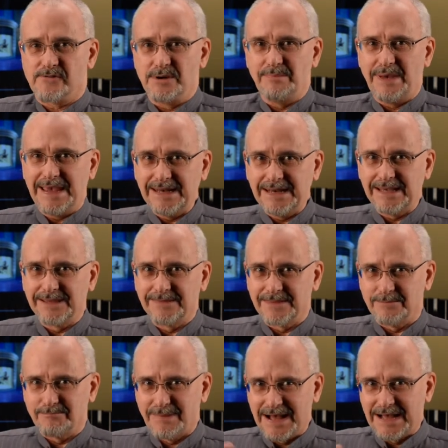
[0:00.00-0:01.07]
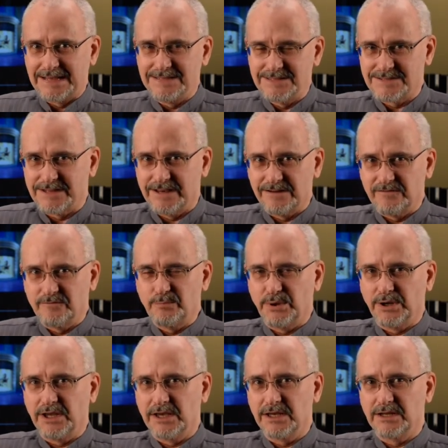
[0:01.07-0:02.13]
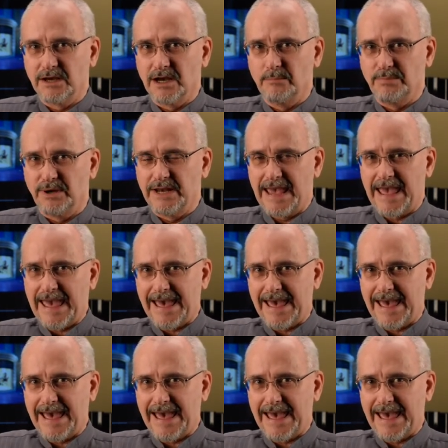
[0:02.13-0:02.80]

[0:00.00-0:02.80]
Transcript: remaining in the mindset of putting up an